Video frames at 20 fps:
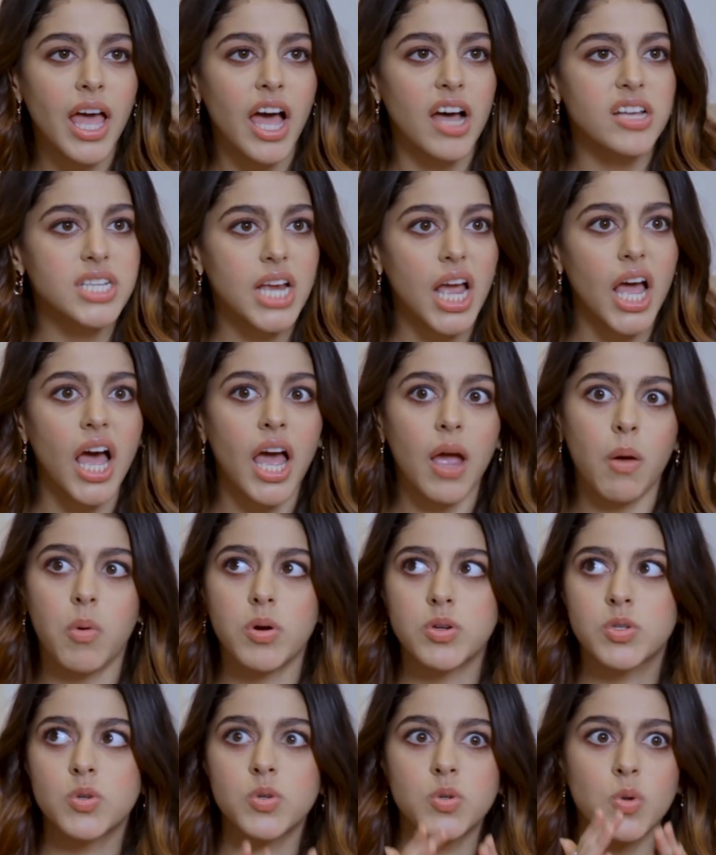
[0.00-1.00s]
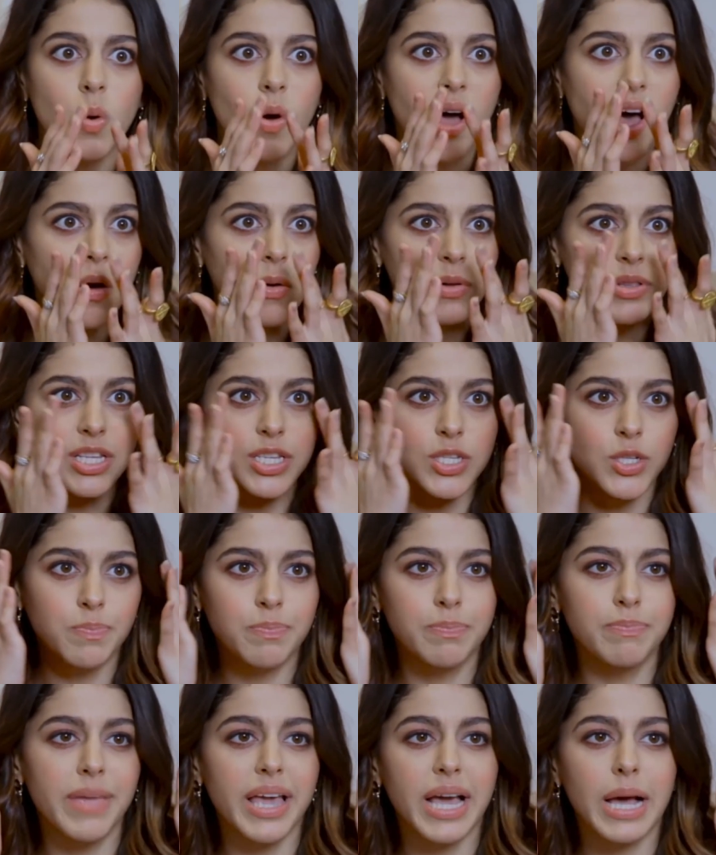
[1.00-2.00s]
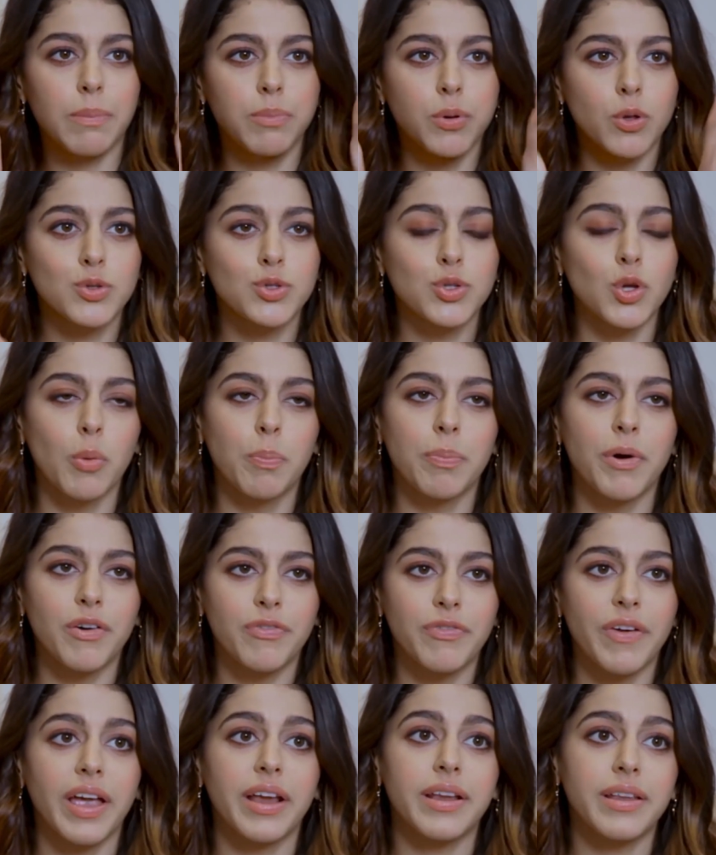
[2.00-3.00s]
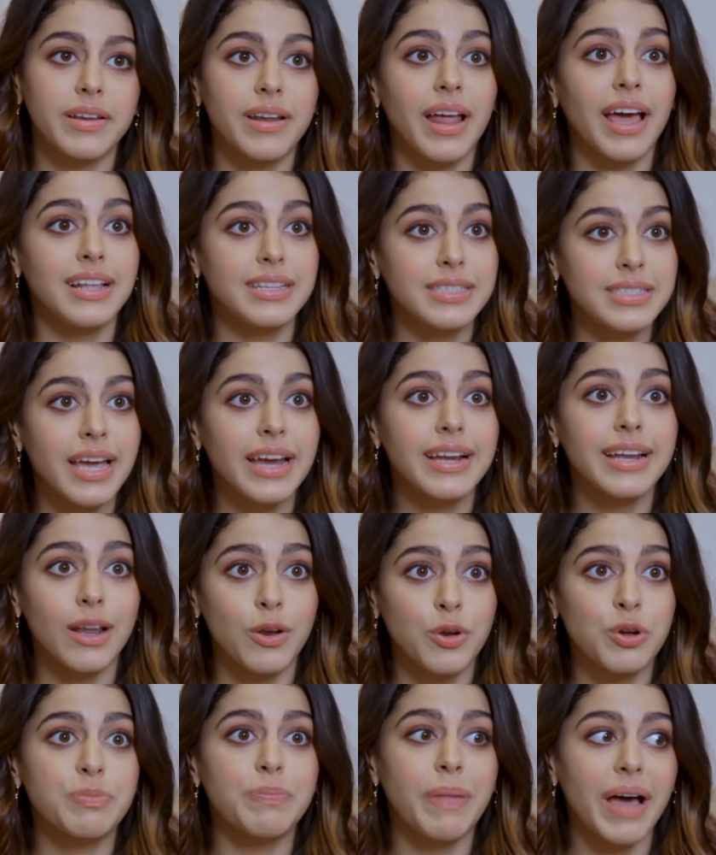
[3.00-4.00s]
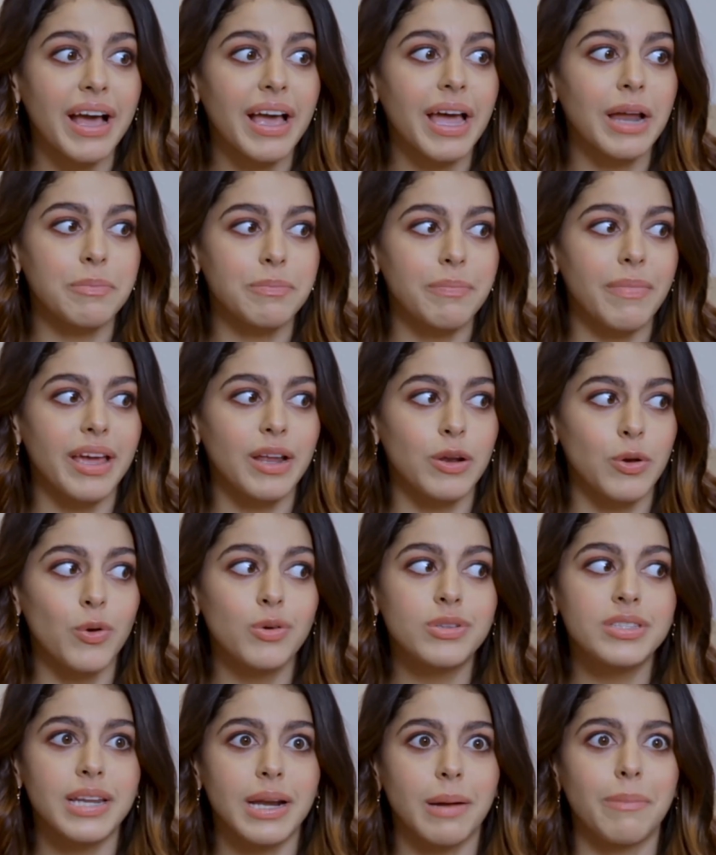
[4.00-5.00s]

I was like, I want to know how this makeup looks so perfect. In hindsight, I look back at my looks and